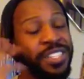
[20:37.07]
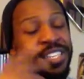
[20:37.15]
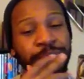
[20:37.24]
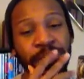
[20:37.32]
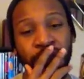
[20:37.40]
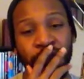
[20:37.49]
a
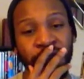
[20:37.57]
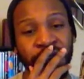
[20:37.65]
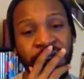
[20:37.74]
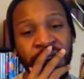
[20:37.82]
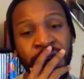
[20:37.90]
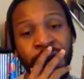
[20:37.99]
typical
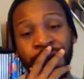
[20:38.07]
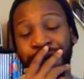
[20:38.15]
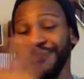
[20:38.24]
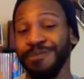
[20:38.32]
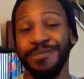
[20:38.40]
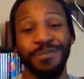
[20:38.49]

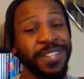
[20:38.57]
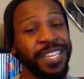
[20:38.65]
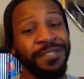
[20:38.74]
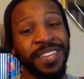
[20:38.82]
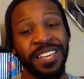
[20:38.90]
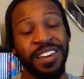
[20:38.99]

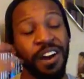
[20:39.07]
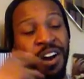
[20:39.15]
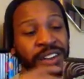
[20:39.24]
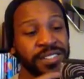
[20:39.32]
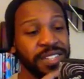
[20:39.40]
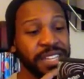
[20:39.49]
DVD
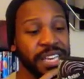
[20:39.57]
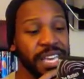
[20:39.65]
costs,